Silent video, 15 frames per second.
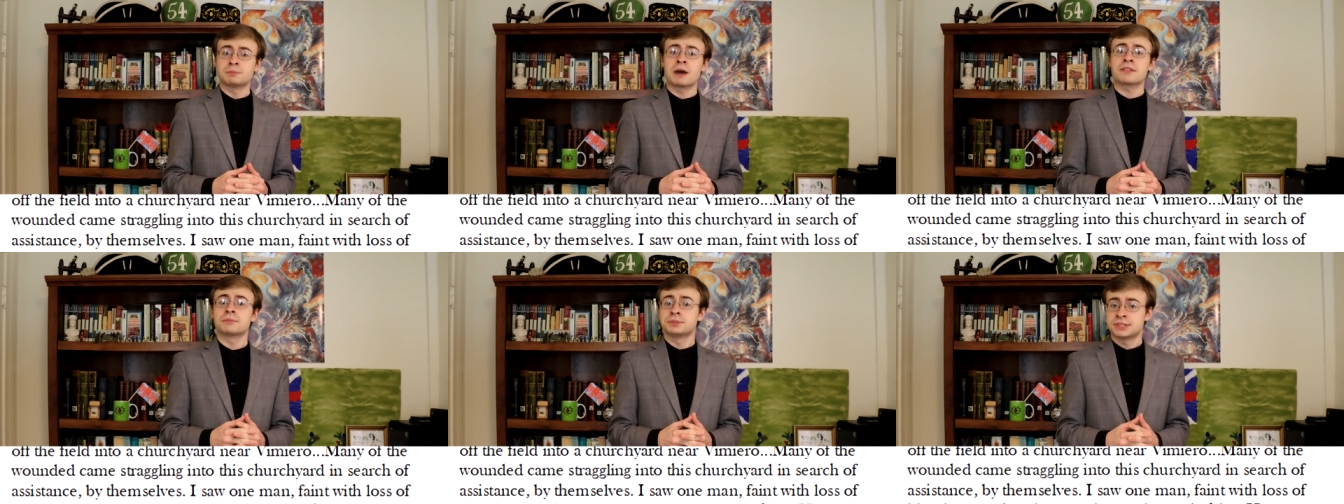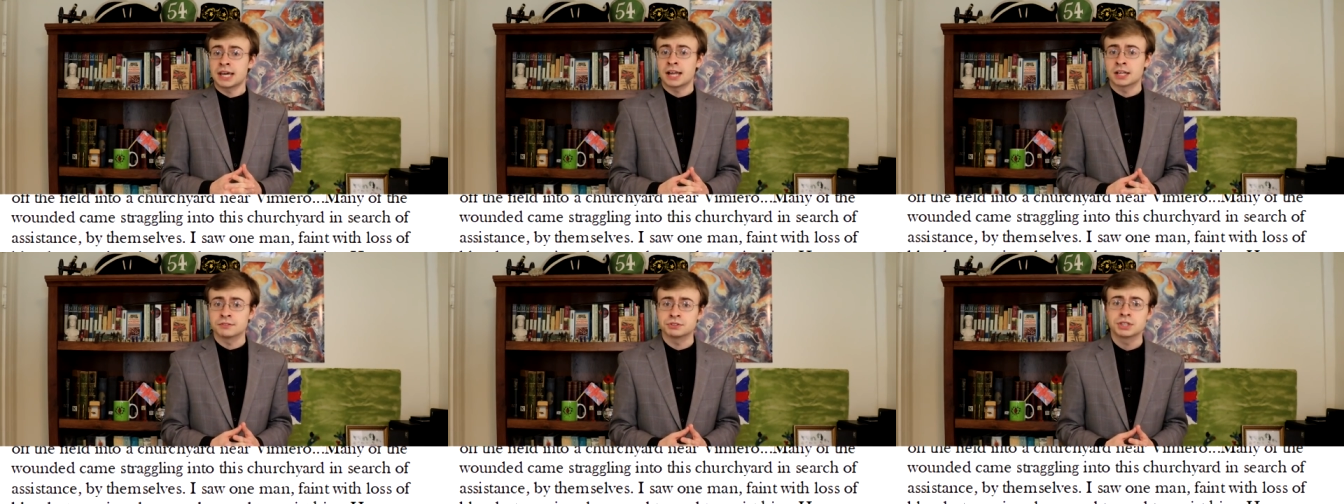by
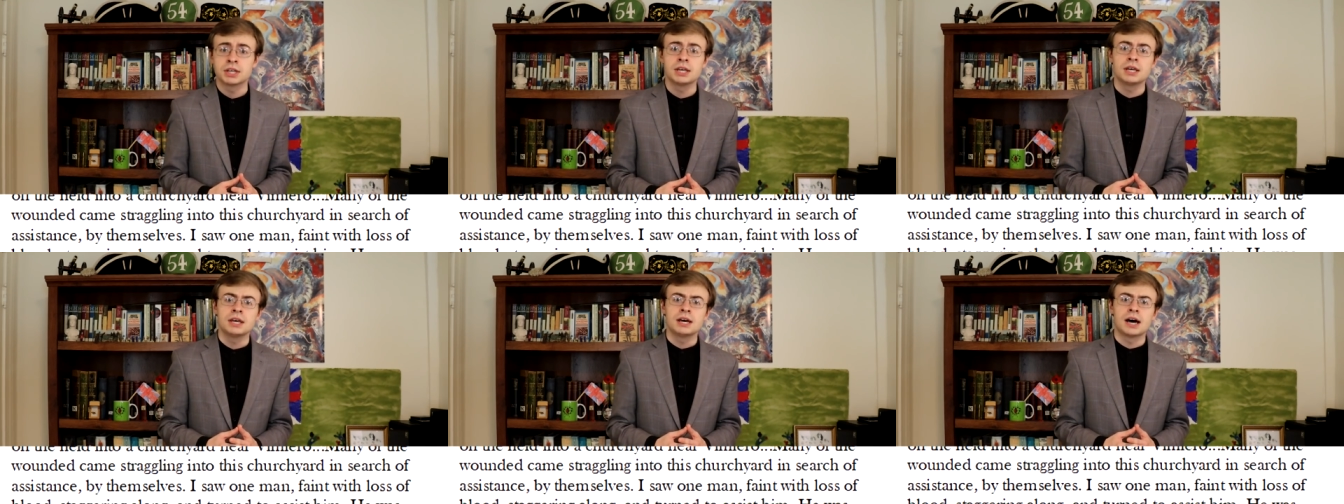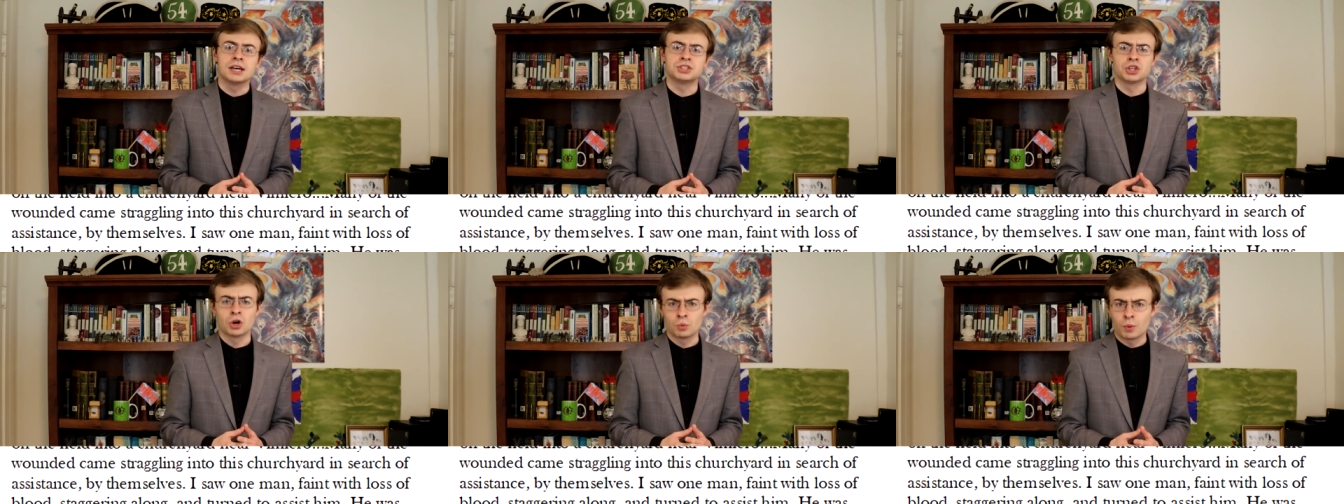themselves. I
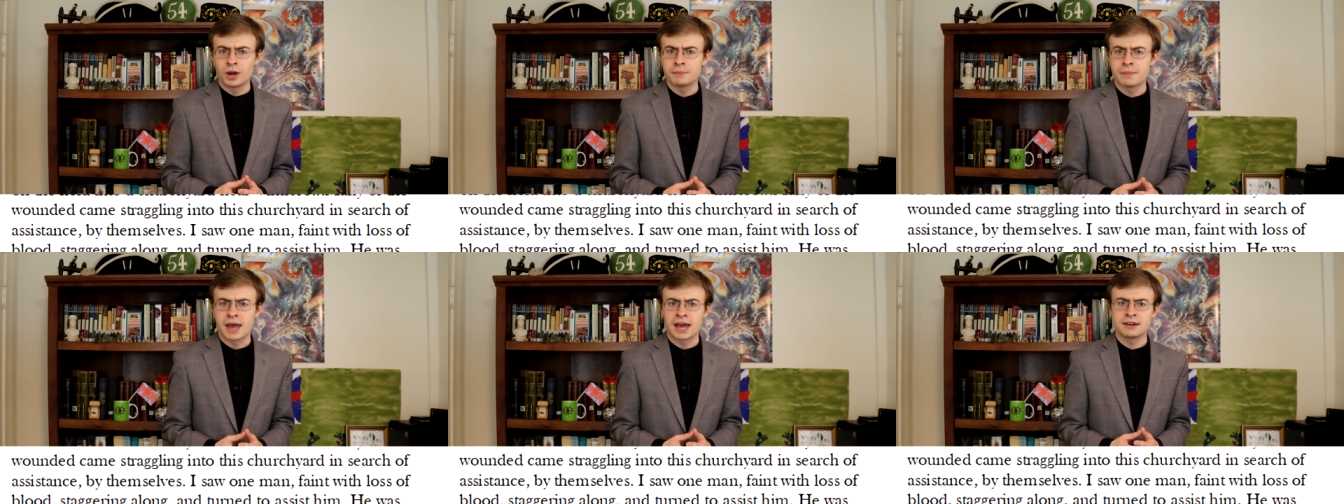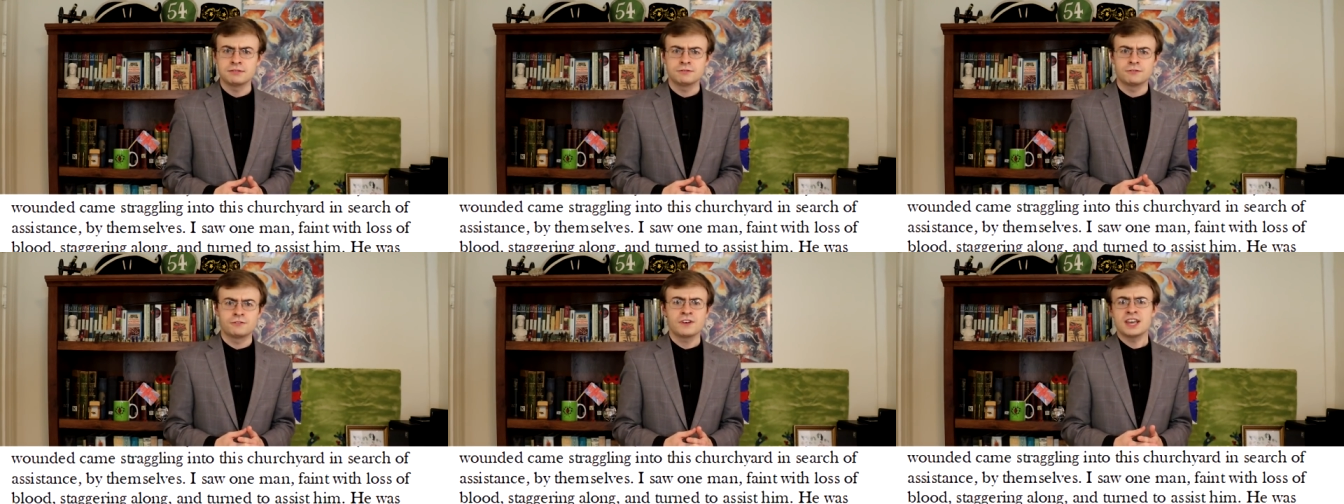saw one
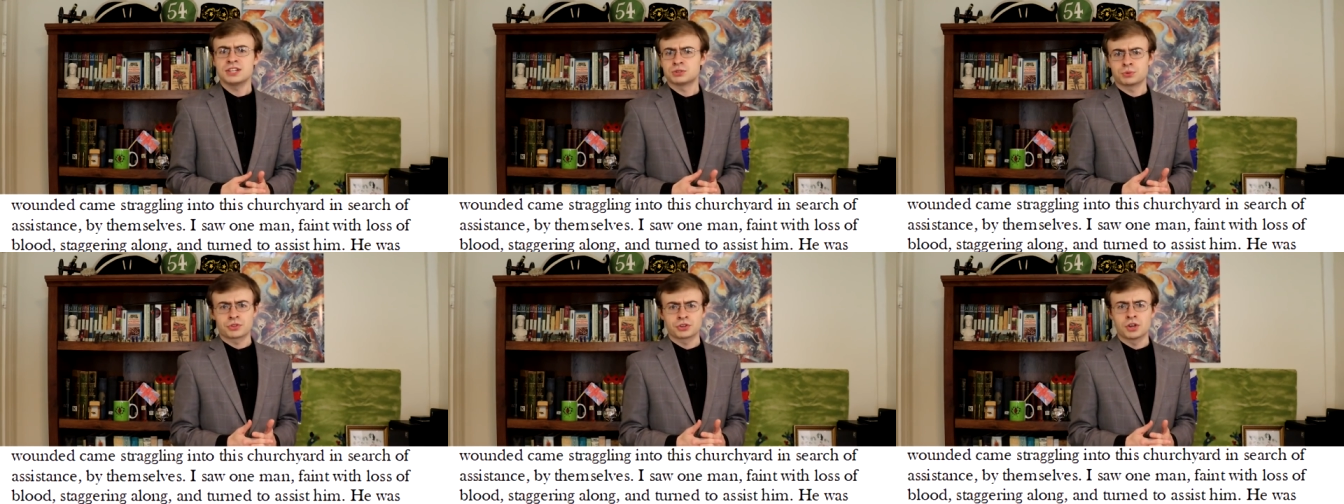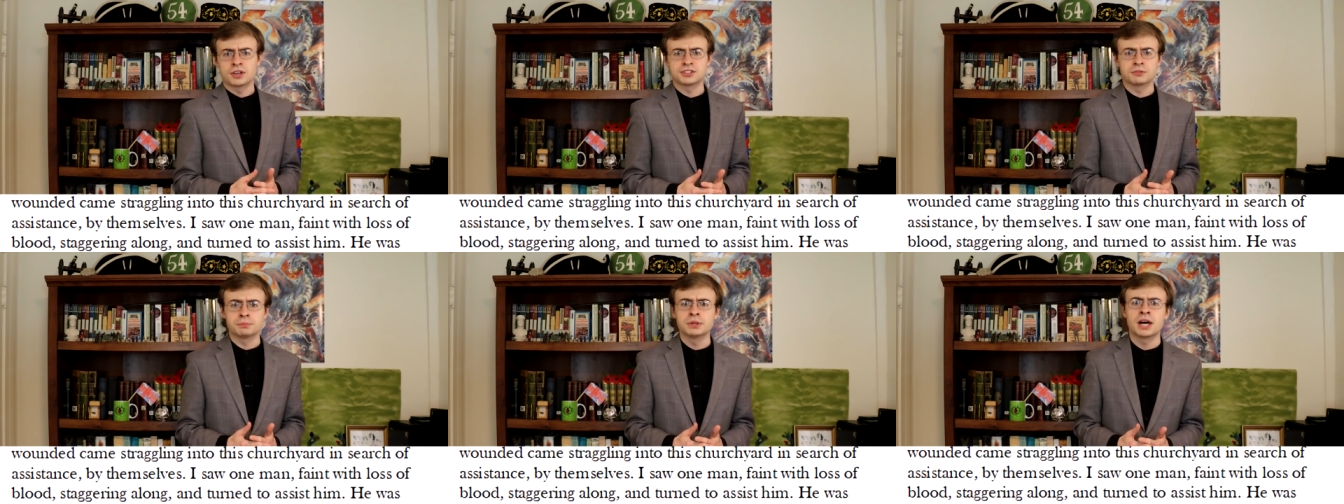man, faint with the
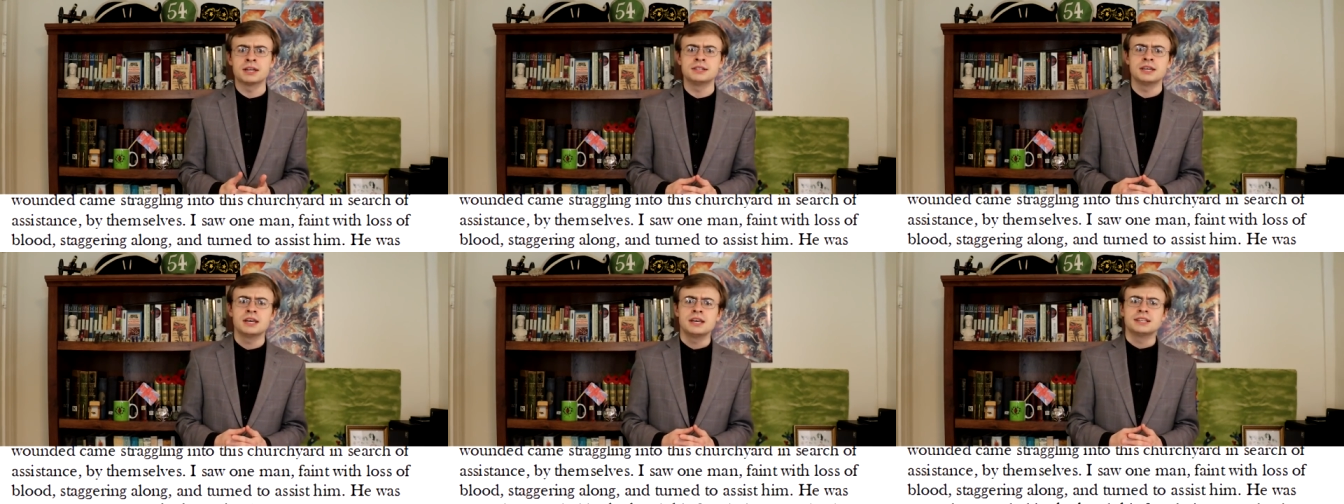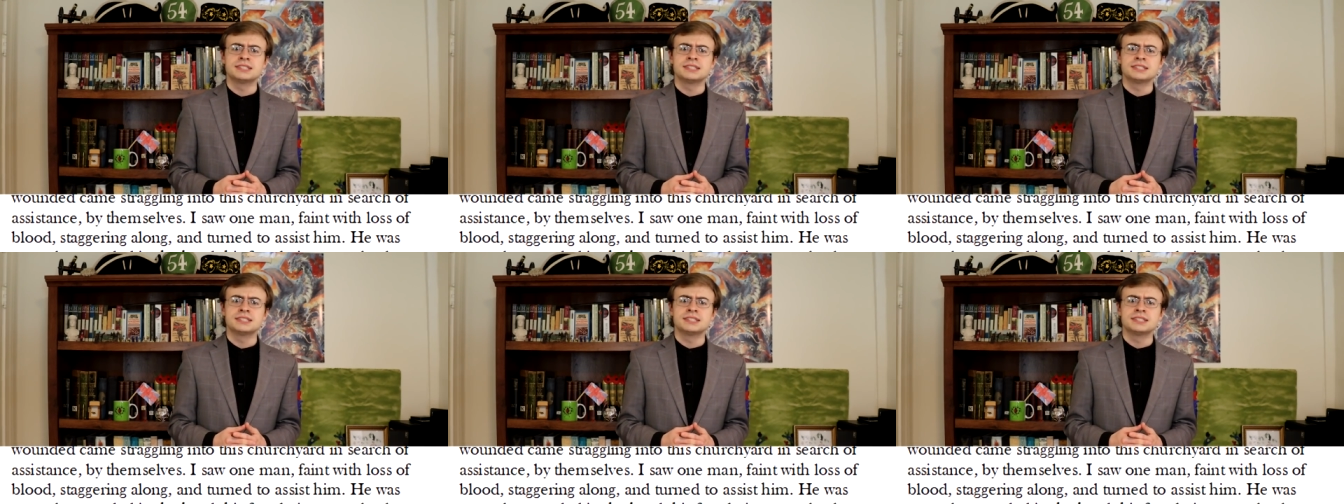loss of blood,